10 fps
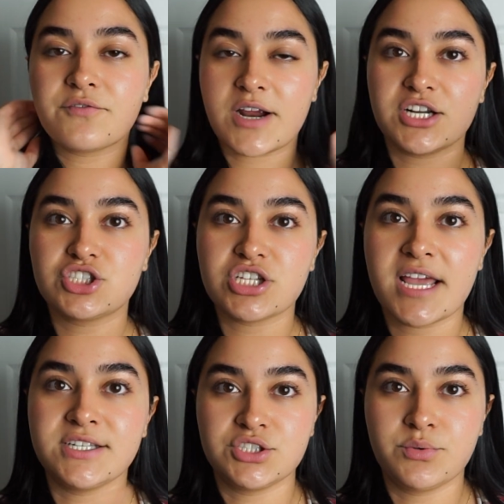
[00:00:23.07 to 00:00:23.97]
fresh
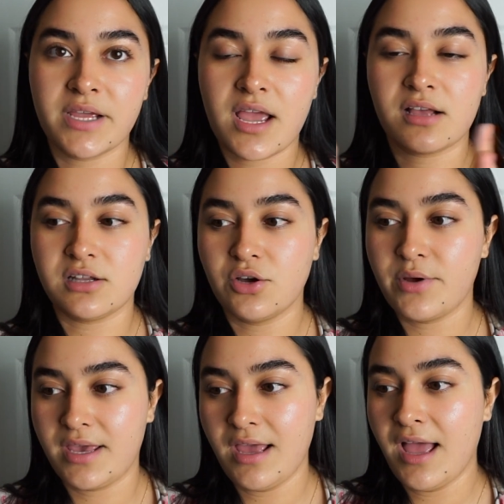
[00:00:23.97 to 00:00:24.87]
and dewy and
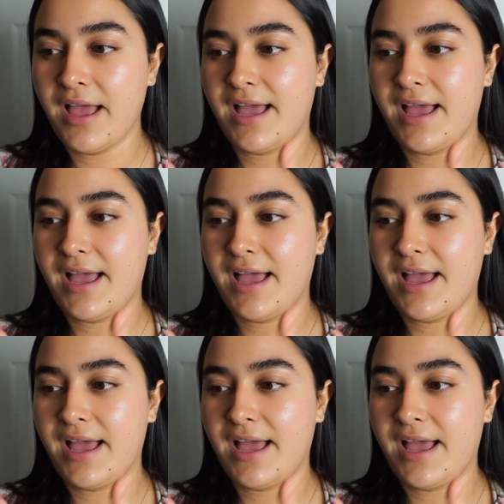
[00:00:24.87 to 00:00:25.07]
glowy.